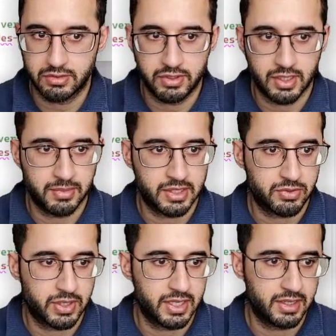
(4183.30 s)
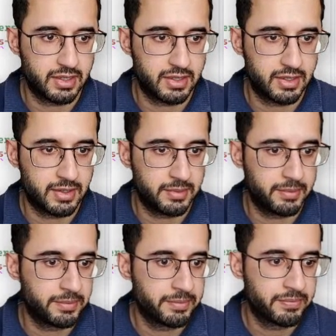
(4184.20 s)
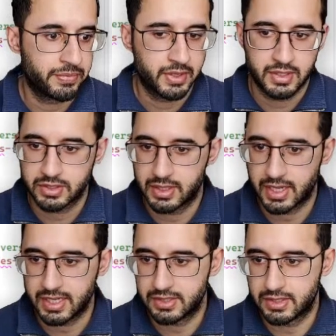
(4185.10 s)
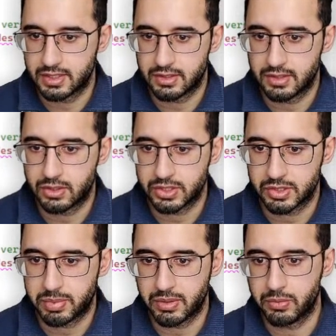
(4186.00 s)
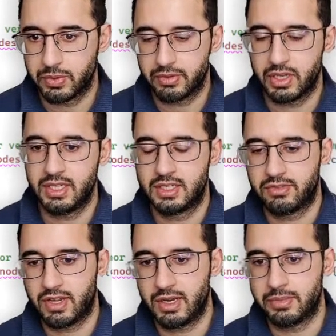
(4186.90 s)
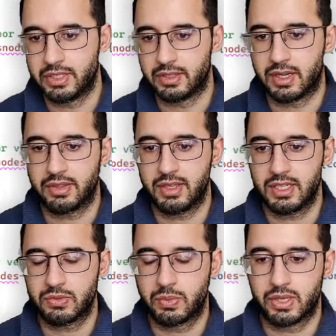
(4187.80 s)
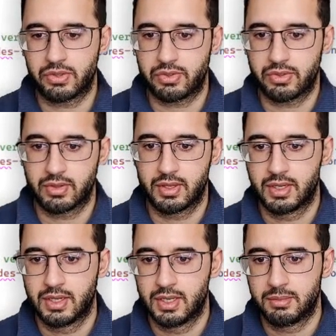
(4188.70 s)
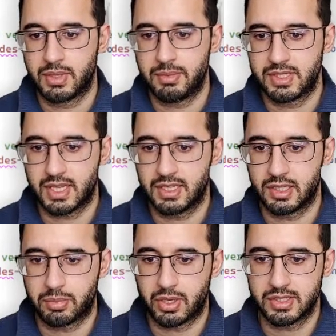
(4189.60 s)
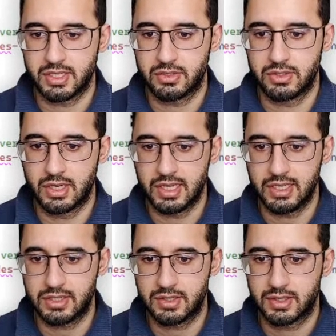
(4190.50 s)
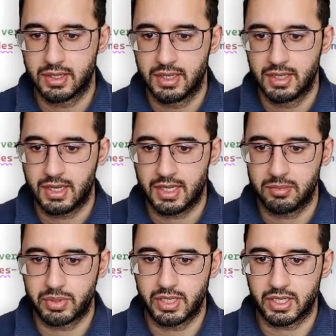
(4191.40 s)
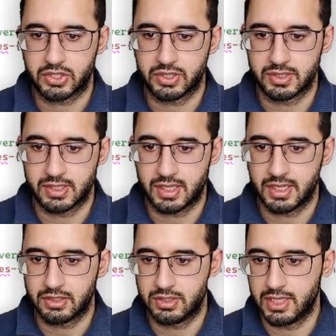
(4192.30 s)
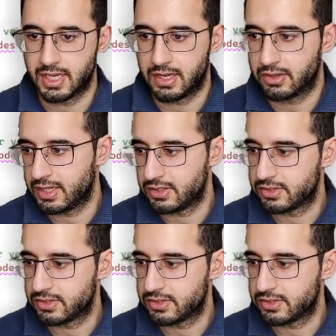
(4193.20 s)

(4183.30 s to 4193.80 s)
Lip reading: VM. That's right. So that is the cost. But in development, I think it's worth maybe setting the policy to delete. and in production setting it to deallocate.